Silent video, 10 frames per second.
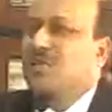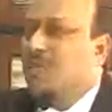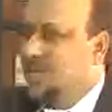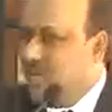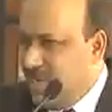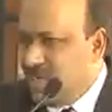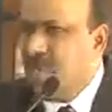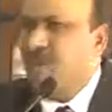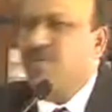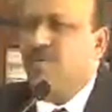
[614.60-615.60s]
the construction
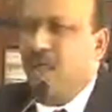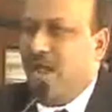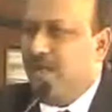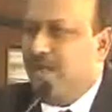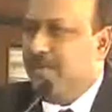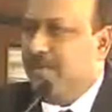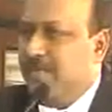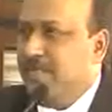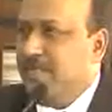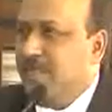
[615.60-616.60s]
of a flat,
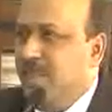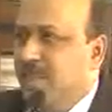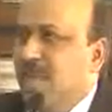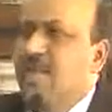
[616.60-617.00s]
then